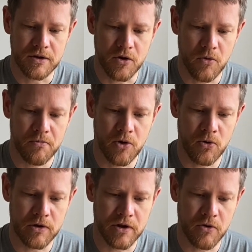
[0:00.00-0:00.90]

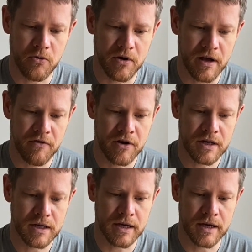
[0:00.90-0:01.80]
molded or whatever,
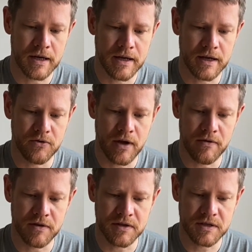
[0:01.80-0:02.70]
and you have
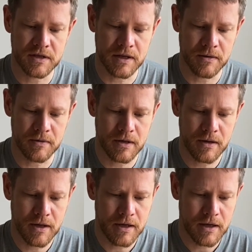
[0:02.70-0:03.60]
this
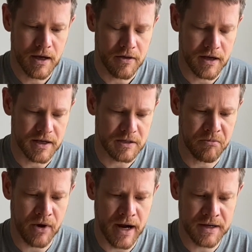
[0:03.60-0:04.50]
I think it's
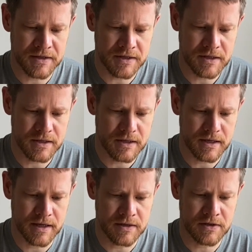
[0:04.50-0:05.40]
brass
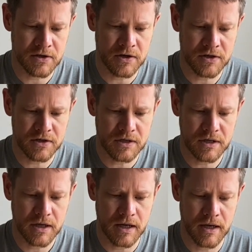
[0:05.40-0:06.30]
inserts,
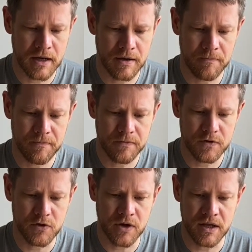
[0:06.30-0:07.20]

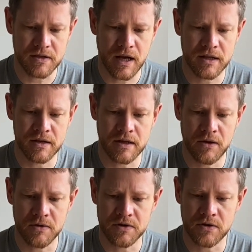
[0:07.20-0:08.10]
so you can tighten
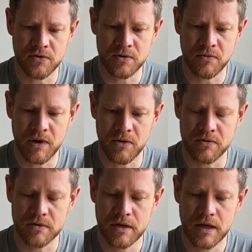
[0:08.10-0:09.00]
down the screws without
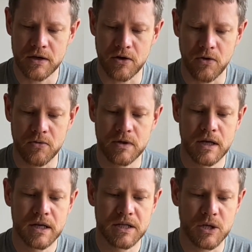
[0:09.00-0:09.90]

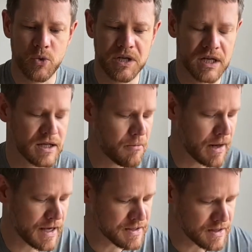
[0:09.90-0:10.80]
squishing the
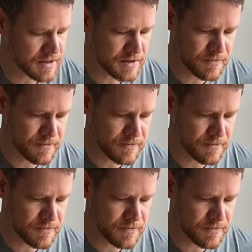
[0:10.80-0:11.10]
plastics.